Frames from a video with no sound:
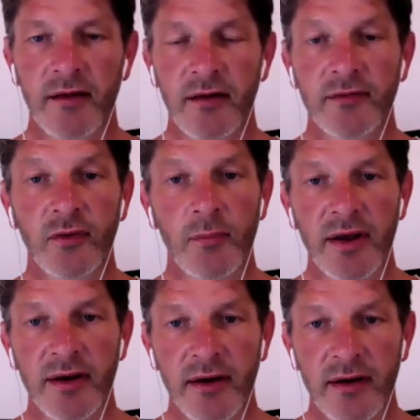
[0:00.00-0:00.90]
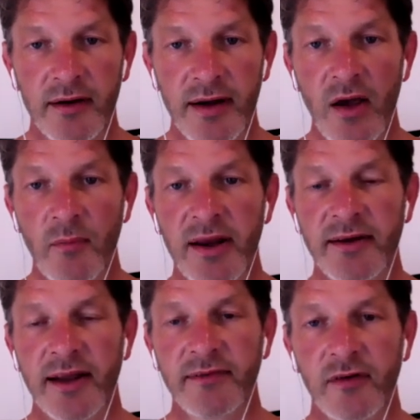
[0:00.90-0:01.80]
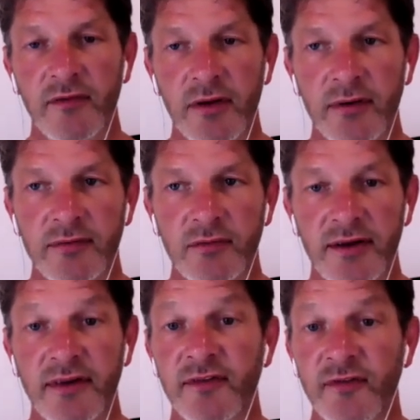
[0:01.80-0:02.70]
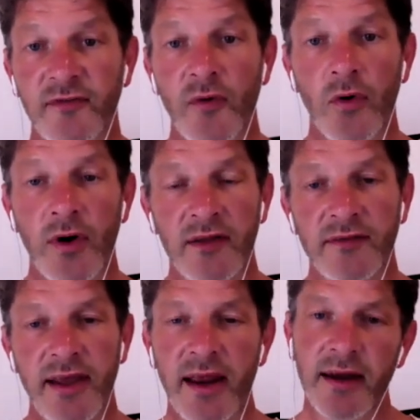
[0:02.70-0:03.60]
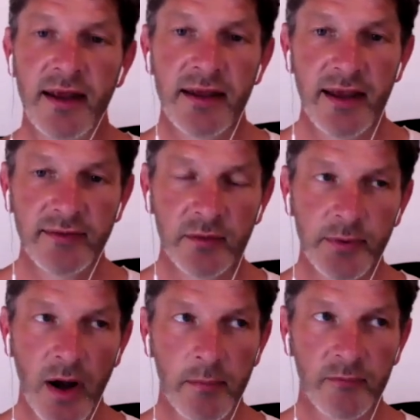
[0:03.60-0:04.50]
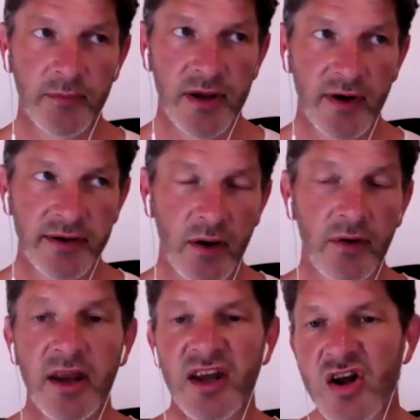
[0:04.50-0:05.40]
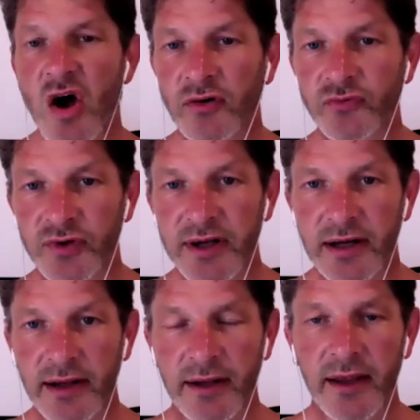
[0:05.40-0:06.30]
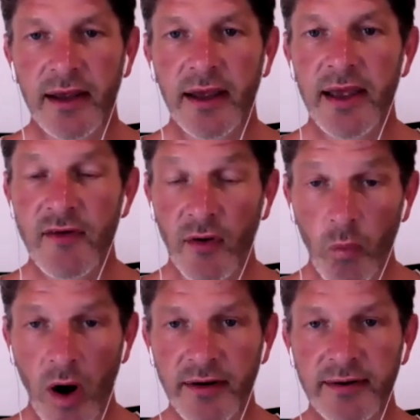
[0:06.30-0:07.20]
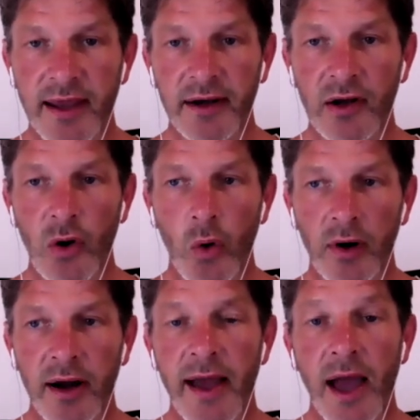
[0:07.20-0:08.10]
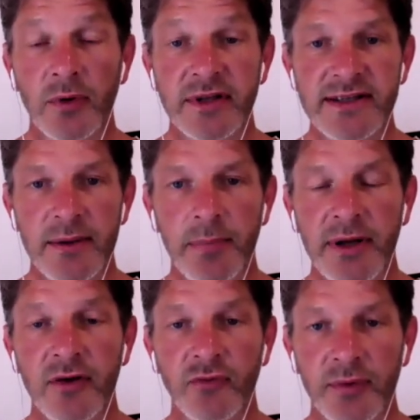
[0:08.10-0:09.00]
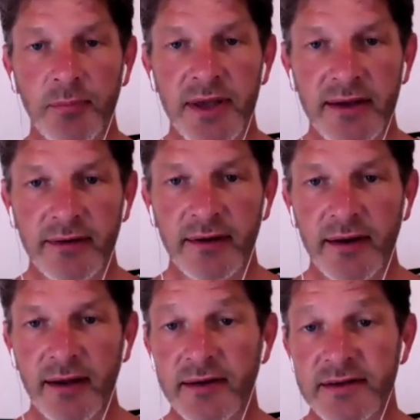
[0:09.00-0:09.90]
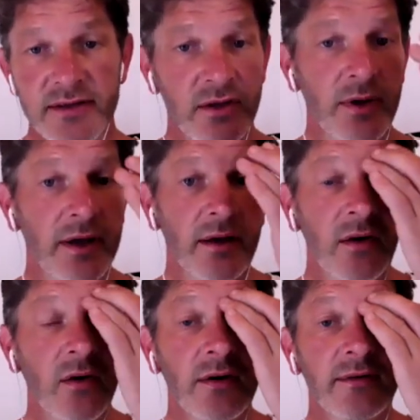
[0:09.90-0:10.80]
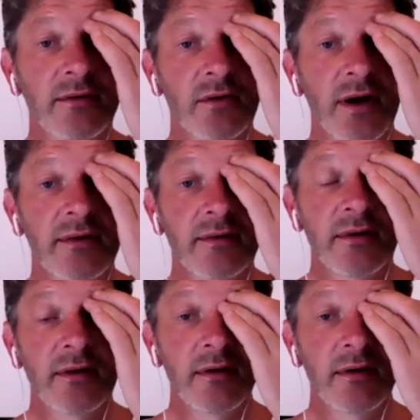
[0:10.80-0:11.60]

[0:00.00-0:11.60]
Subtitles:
So my intensity of stress is 4 out of 10. Is it a problem for me right now? Not really. If I wanted to get it lower, I would simply repeat, just going, all this stress,